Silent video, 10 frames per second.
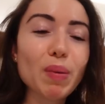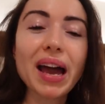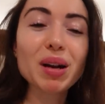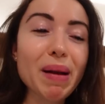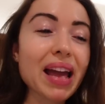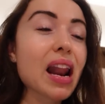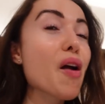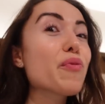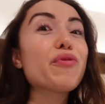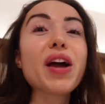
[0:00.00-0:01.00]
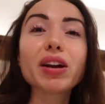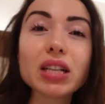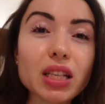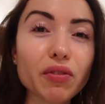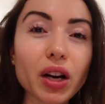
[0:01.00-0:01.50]
Spider-Man, very
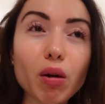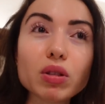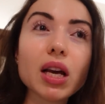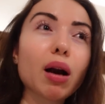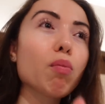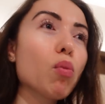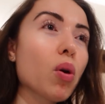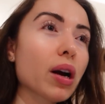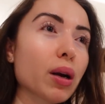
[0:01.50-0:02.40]
different. It was like more,